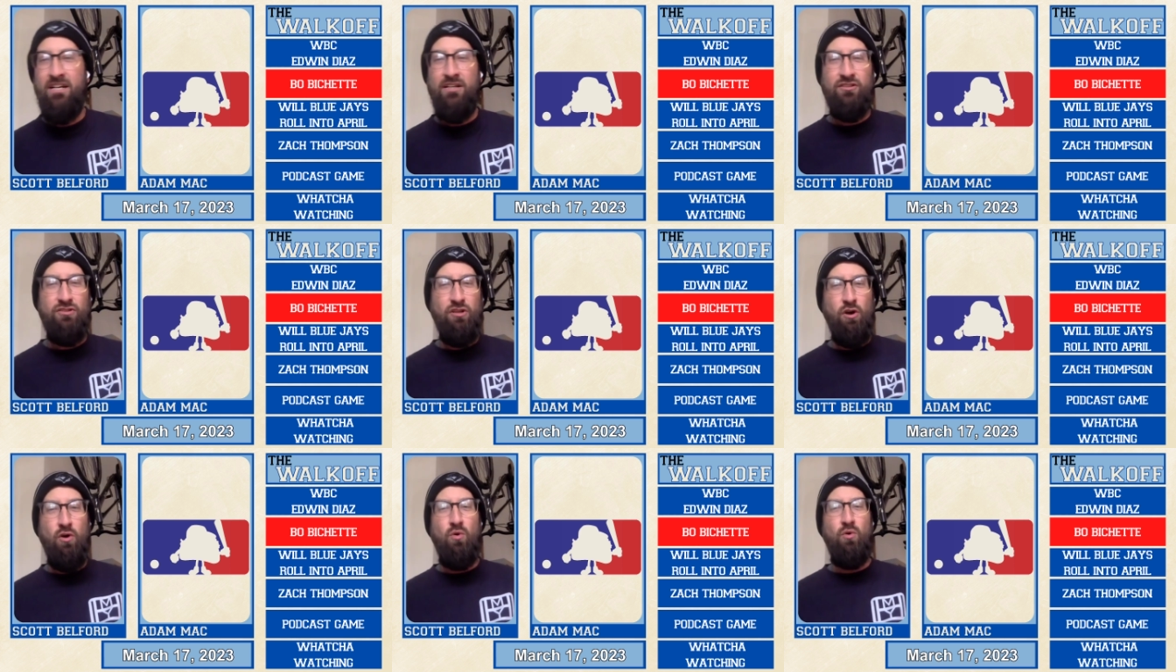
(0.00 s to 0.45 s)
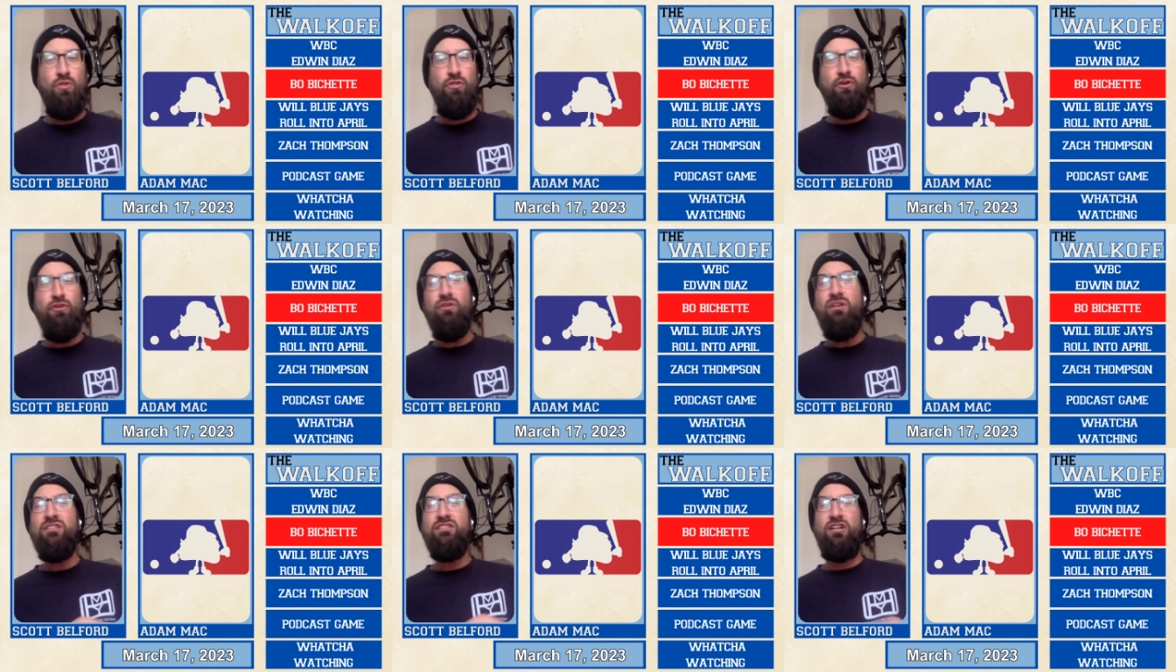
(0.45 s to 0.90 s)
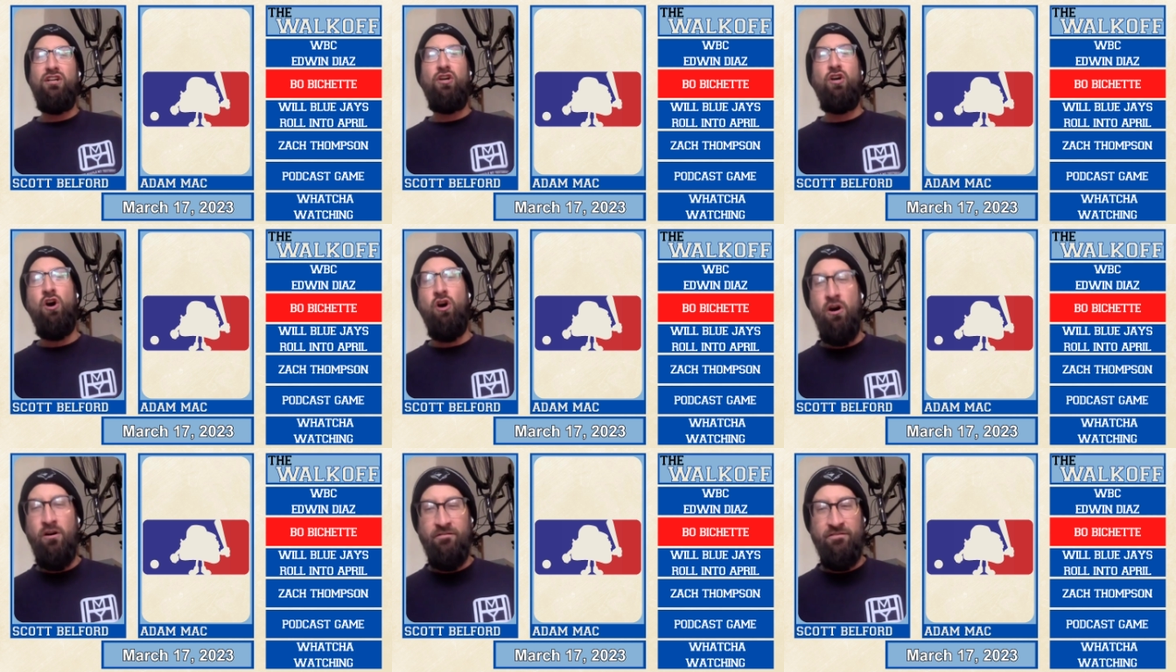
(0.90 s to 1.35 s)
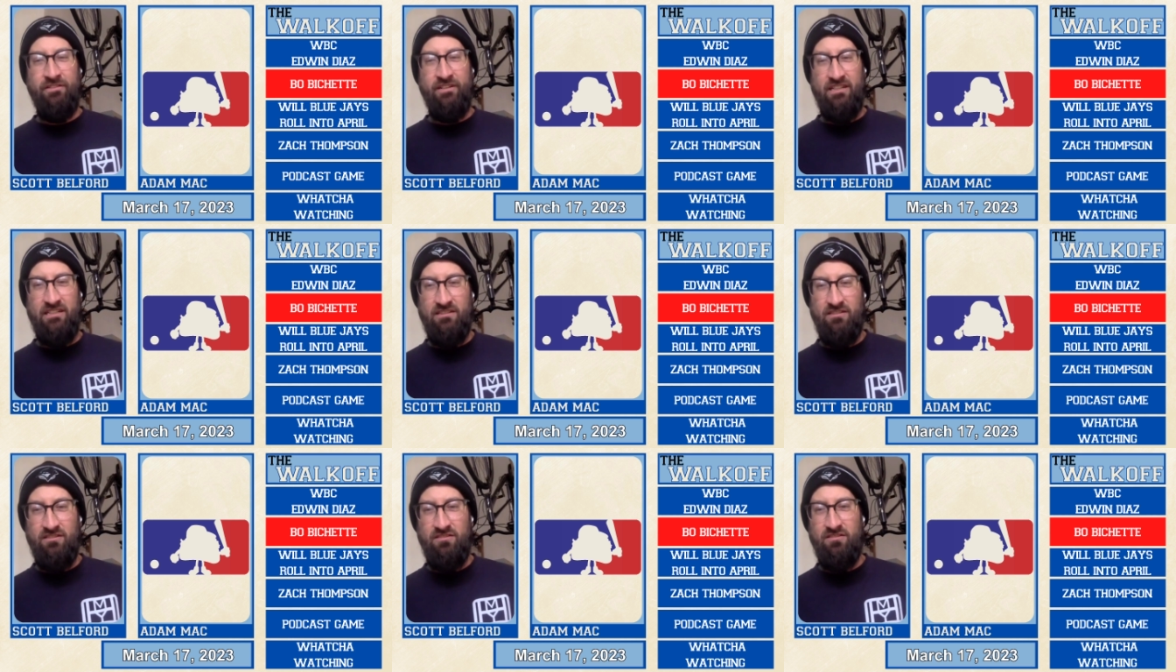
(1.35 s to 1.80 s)
So there is a
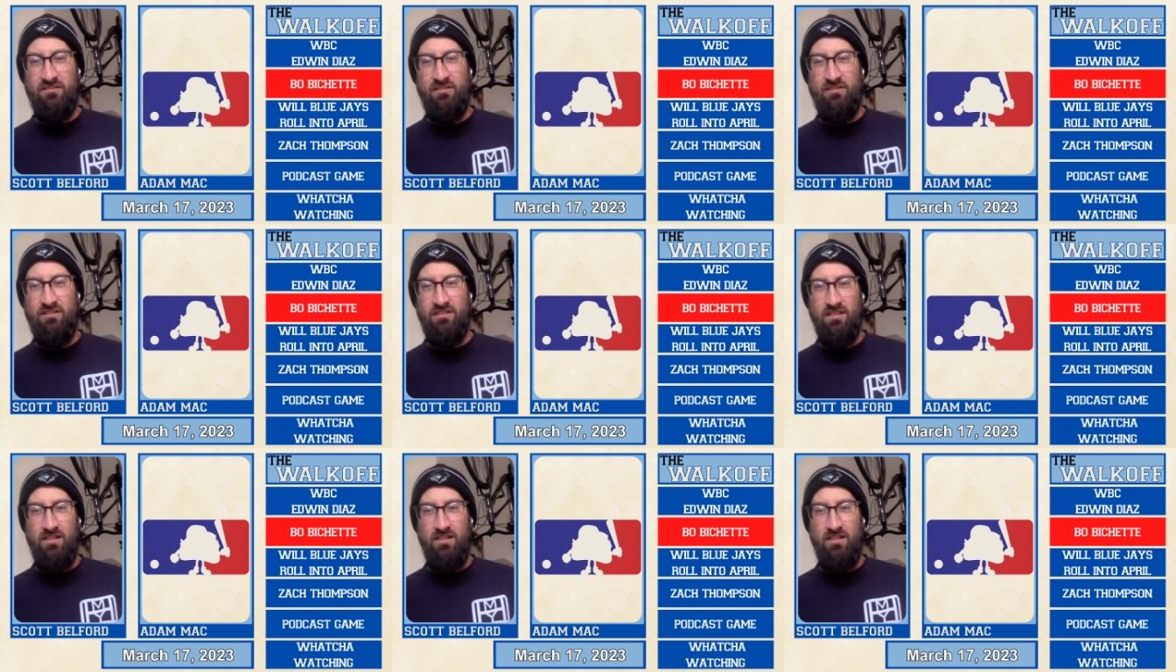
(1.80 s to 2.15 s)
confidence